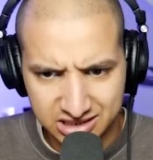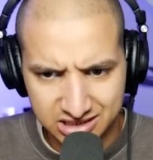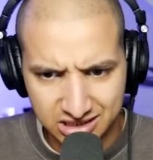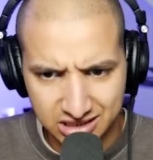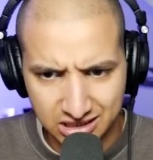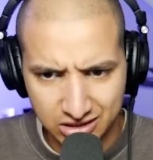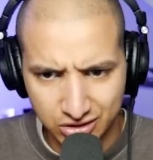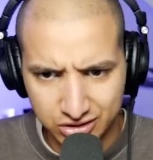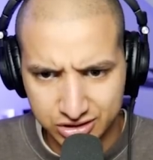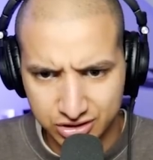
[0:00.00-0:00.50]
It
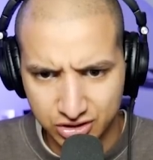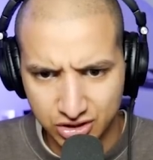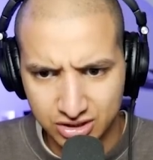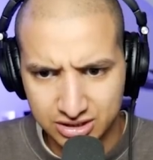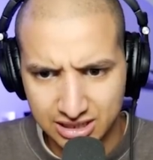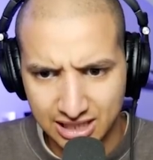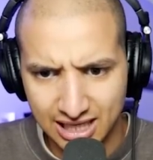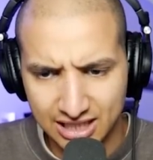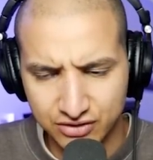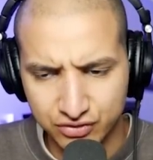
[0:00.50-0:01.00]
looks just
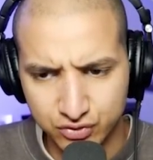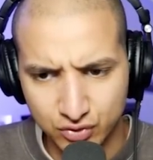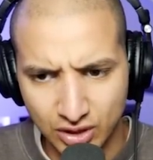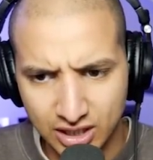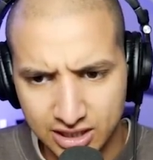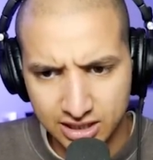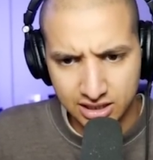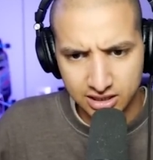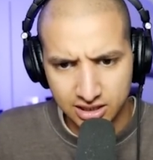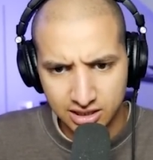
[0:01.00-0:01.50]
like
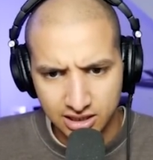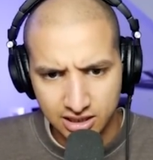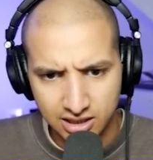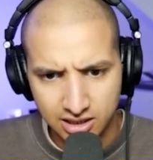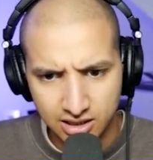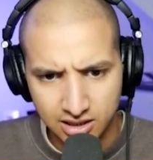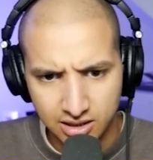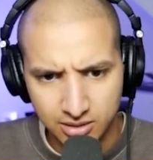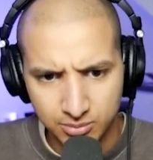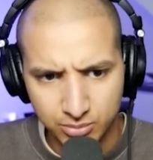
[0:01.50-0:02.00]
Freddy,
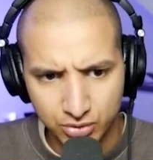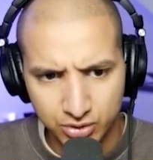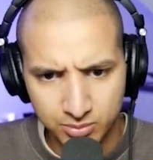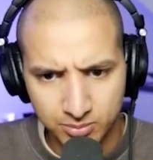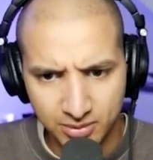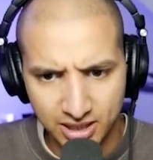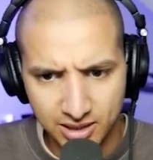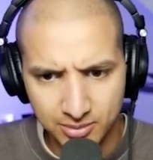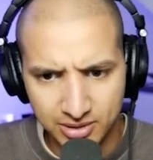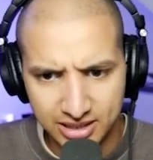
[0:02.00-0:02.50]
but
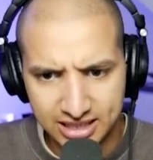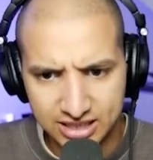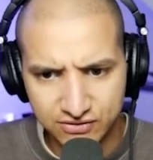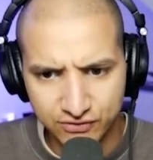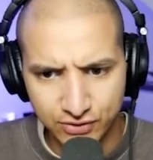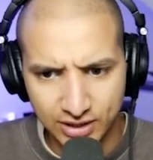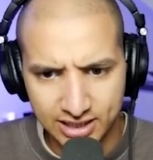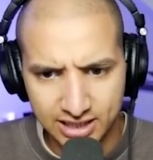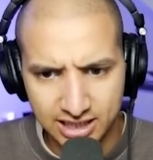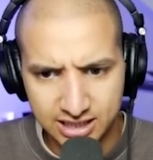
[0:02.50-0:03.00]
maybe this
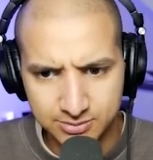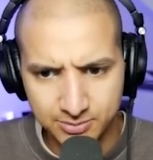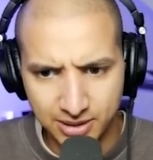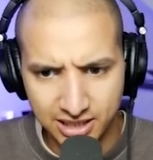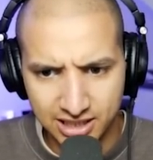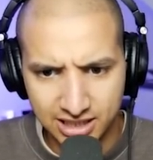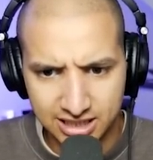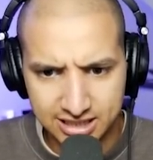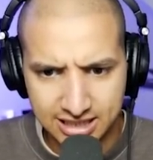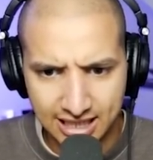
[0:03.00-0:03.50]
Freddy is
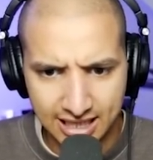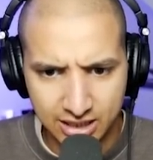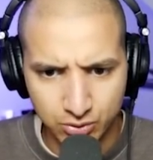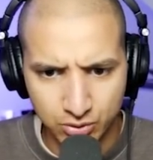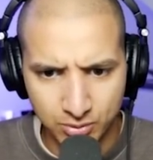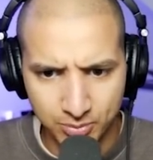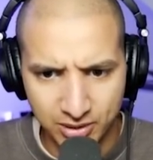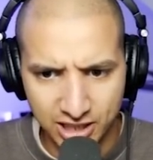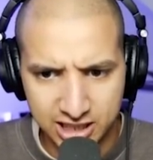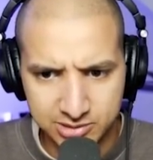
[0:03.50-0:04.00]
better. It's like a
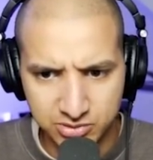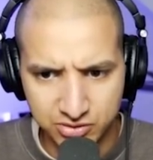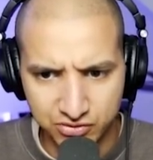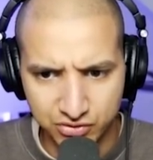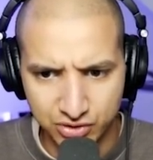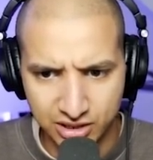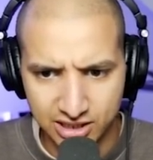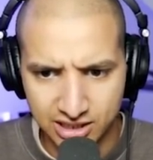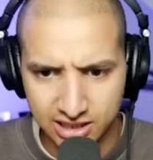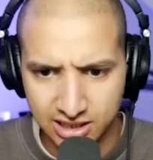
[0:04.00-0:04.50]
replacement
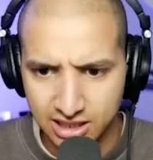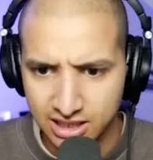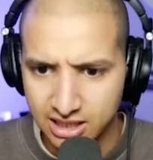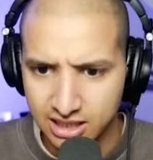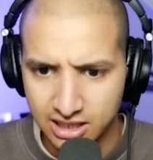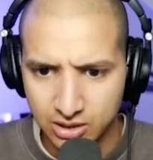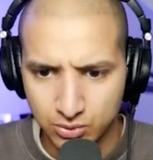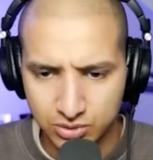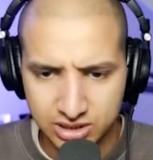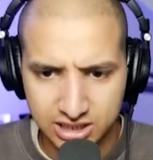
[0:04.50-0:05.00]
Freddy,
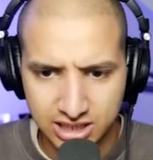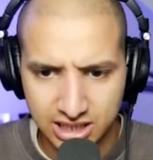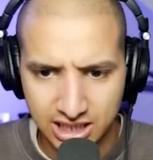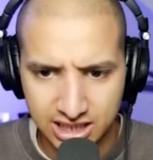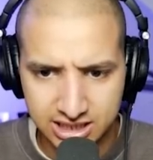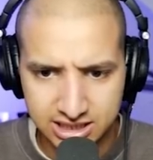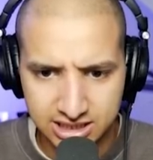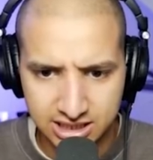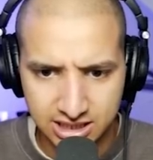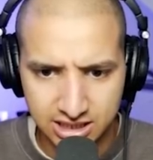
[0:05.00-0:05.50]
in which case
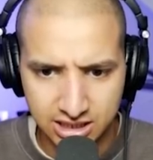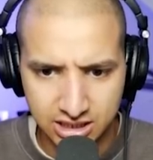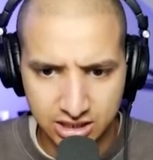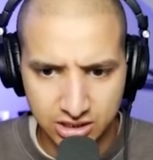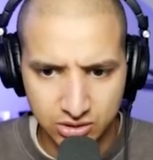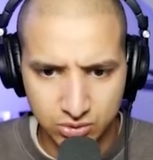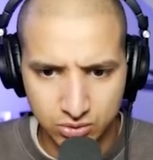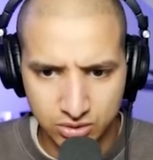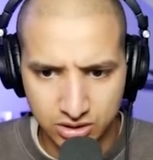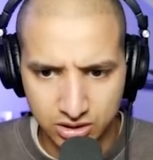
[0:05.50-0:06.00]

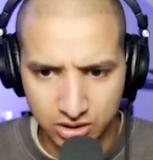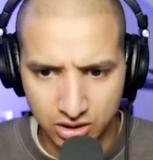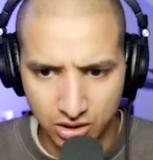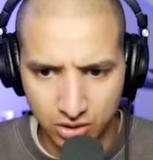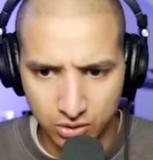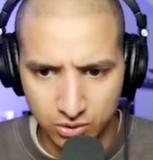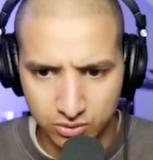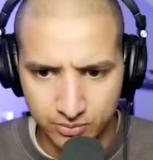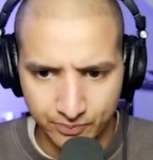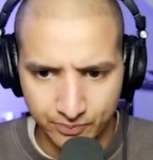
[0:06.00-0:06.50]
you can go.